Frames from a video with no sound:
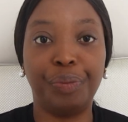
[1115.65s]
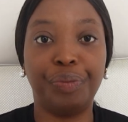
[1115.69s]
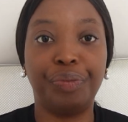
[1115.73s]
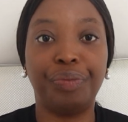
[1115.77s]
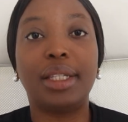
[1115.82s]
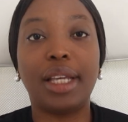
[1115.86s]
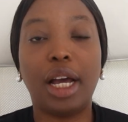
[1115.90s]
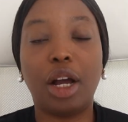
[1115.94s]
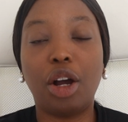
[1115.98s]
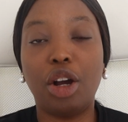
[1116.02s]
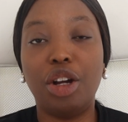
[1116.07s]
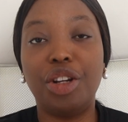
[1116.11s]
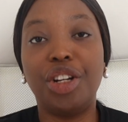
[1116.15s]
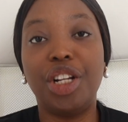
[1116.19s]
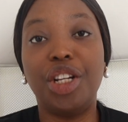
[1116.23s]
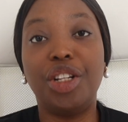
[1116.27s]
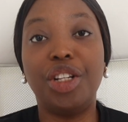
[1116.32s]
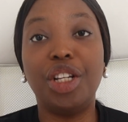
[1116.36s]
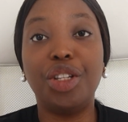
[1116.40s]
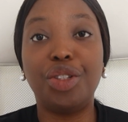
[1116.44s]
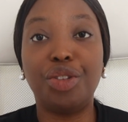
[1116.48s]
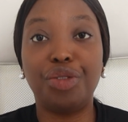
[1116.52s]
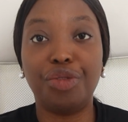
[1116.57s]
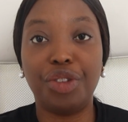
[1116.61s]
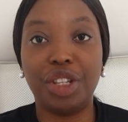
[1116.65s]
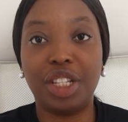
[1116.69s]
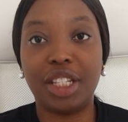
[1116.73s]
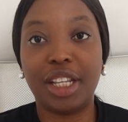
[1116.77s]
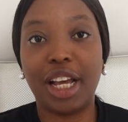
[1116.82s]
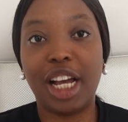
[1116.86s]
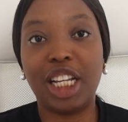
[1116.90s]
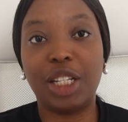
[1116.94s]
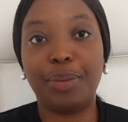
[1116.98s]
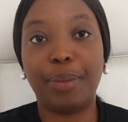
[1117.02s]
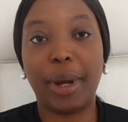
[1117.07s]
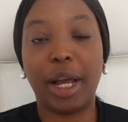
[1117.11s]
Secondly, you need to
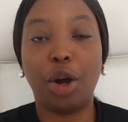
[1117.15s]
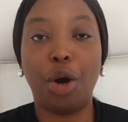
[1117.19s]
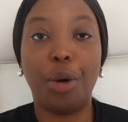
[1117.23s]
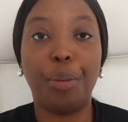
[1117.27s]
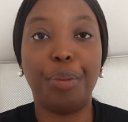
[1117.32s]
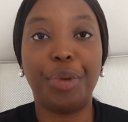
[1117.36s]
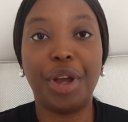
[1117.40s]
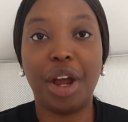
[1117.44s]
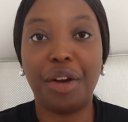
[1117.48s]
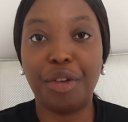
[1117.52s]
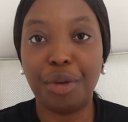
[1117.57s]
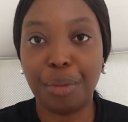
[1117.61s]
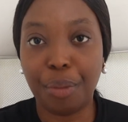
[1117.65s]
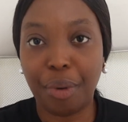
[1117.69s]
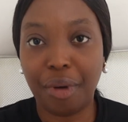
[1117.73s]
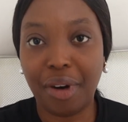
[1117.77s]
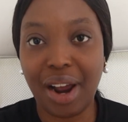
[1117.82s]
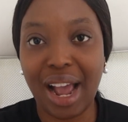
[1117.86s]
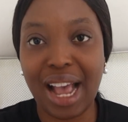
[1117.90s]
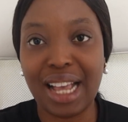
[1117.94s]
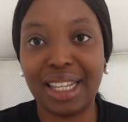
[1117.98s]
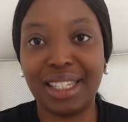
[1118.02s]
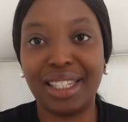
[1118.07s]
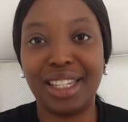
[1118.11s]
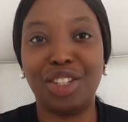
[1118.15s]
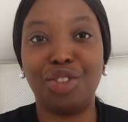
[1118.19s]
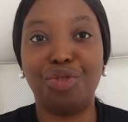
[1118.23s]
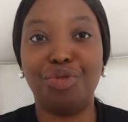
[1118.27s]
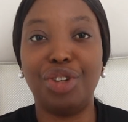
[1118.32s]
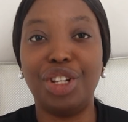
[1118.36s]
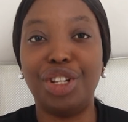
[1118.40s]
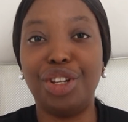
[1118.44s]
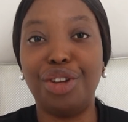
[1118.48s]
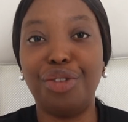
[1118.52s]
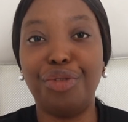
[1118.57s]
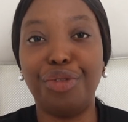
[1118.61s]
research by comparing prices,
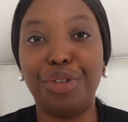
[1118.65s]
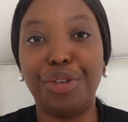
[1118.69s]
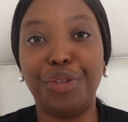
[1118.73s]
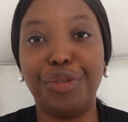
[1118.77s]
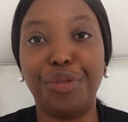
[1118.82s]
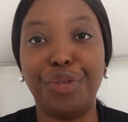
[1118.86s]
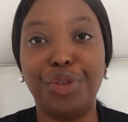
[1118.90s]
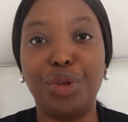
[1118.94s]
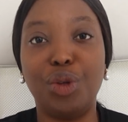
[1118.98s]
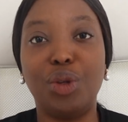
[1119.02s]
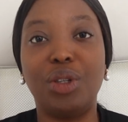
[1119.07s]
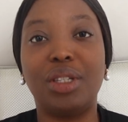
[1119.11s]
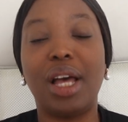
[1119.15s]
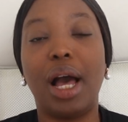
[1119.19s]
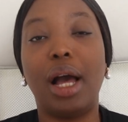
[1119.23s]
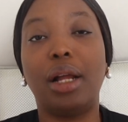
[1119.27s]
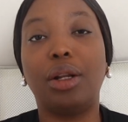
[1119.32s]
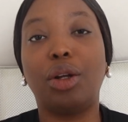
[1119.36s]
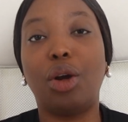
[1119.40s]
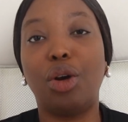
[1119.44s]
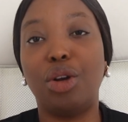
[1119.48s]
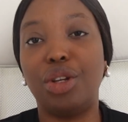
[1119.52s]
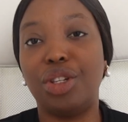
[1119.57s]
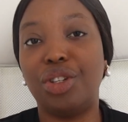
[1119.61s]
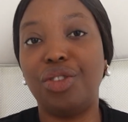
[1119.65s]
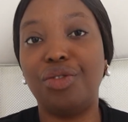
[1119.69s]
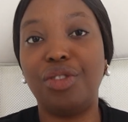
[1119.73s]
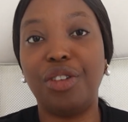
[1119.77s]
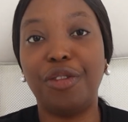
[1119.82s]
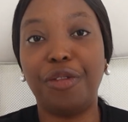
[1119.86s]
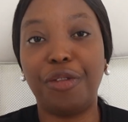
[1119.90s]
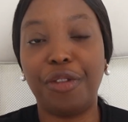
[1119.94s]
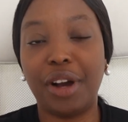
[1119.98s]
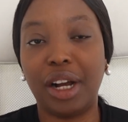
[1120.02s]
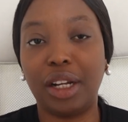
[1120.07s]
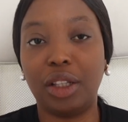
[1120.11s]
reading reviews, and
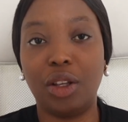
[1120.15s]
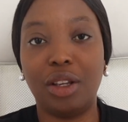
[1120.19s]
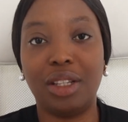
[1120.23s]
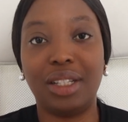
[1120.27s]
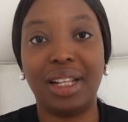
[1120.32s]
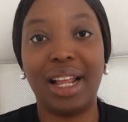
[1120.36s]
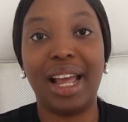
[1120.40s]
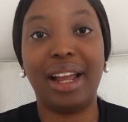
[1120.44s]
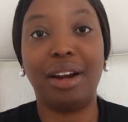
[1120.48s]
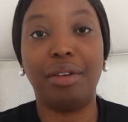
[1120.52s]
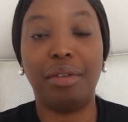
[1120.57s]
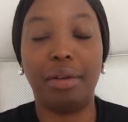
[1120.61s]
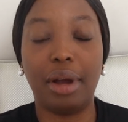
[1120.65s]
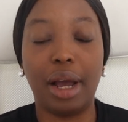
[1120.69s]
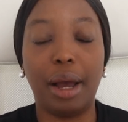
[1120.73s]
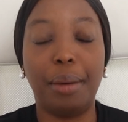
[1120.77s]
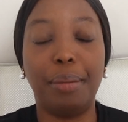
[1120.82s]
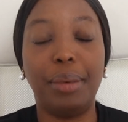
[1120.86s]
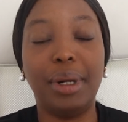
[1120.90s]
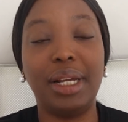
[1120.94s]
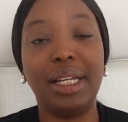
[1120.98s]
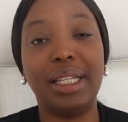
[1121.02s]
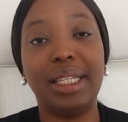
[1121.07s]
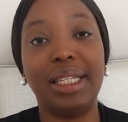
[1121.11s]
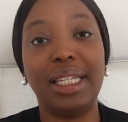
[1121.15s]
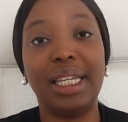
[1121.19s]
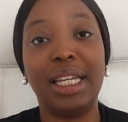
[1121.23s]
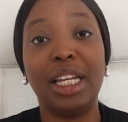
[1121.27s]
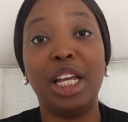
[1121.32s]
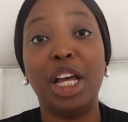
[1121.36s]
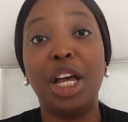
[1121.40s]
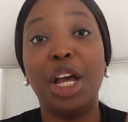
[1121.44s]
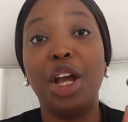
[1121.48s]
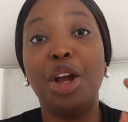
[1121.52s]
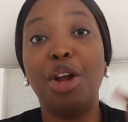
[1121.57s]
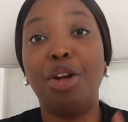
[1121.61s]
considering factors like
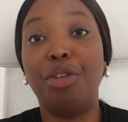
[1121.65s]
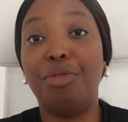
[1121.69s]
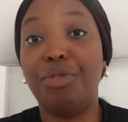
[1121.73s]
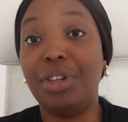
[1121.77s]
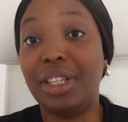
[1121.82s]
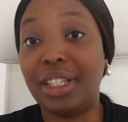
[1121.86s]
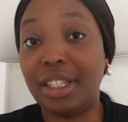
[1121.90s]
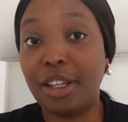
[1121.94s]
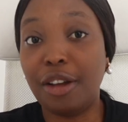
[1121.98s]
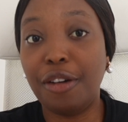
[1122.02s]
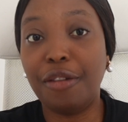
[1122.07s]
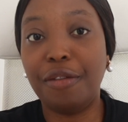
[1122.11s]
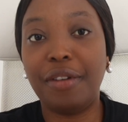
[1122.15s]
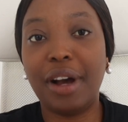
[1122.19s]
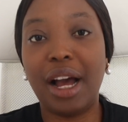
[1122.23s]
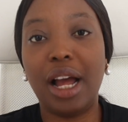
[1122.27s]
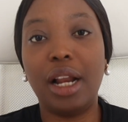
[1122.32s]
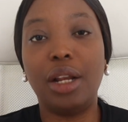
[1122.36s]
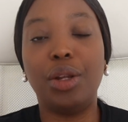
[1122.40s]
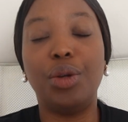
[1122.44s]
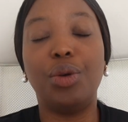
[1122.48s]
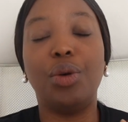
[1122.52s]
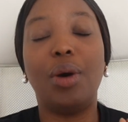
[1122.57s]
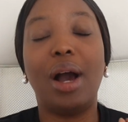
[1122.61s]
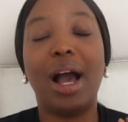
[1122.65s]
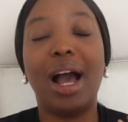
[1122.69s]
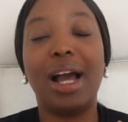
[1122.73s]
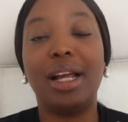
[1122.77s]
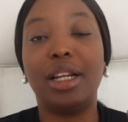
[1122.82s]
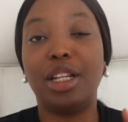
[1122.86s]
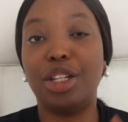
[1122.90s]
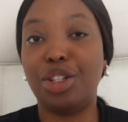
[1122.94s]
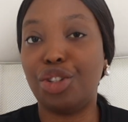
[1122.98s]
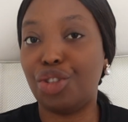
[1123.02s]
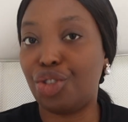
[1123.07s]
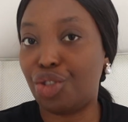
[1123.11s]
reliability, resale value,
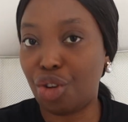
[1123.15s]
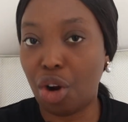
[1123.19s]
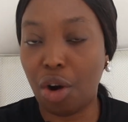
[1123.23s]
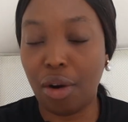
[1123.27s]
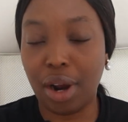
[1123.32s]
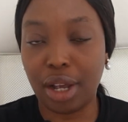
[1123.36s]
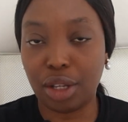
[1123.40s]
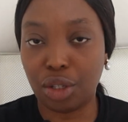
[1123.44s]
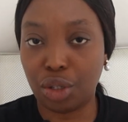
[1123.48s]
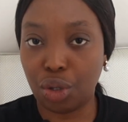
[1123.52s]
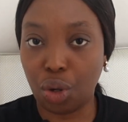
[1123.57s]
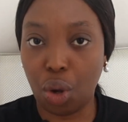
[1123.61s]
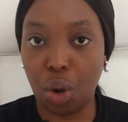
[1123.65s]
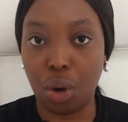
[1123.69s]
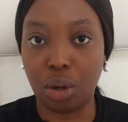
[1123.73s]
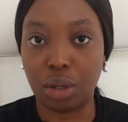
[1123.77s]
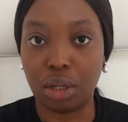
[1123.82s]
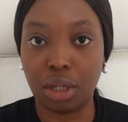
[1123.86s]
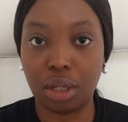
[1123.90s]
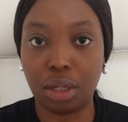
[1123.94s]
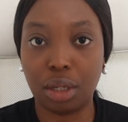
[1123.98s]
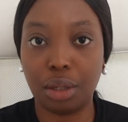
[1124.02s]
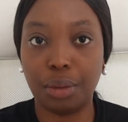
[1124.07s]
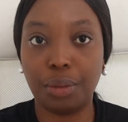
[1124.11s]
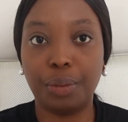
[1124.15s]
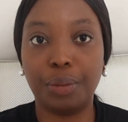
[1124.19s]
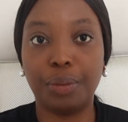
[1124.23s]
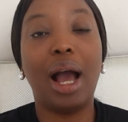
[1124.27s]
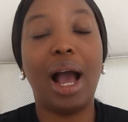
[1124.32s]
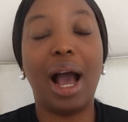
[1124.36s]
and insurance cost.